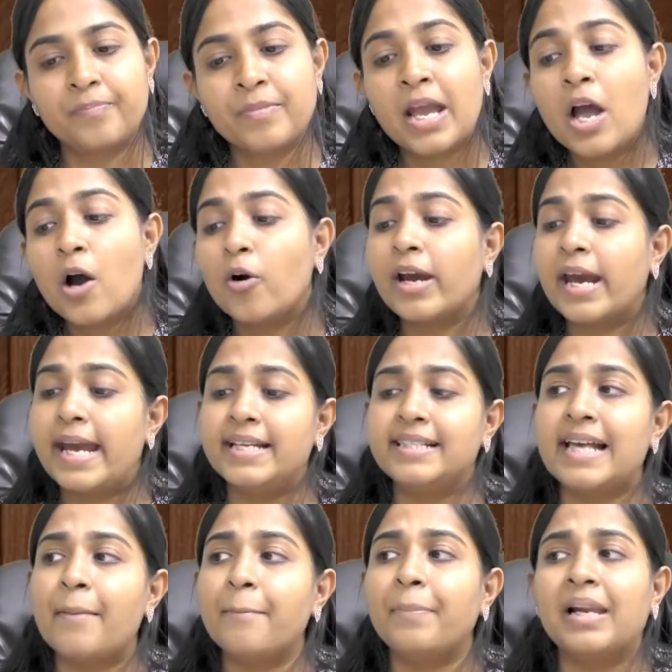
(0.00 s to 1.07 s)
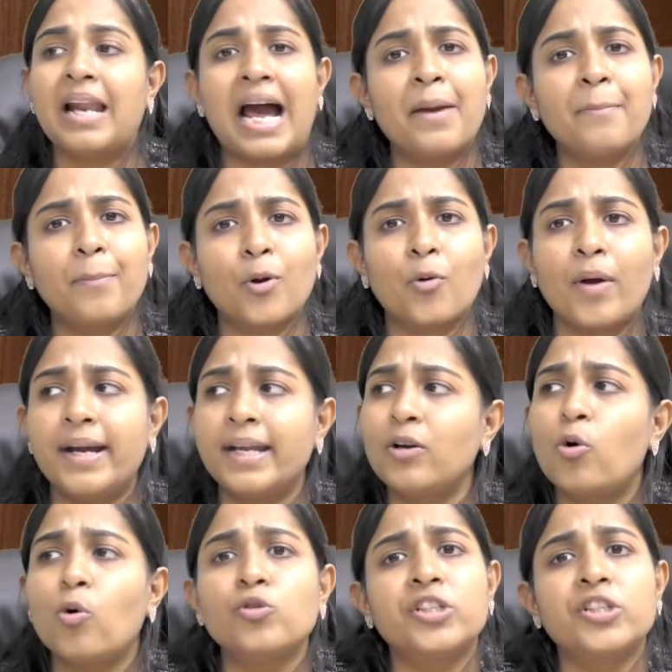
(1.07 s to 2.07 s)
okay, example, I am providing coaching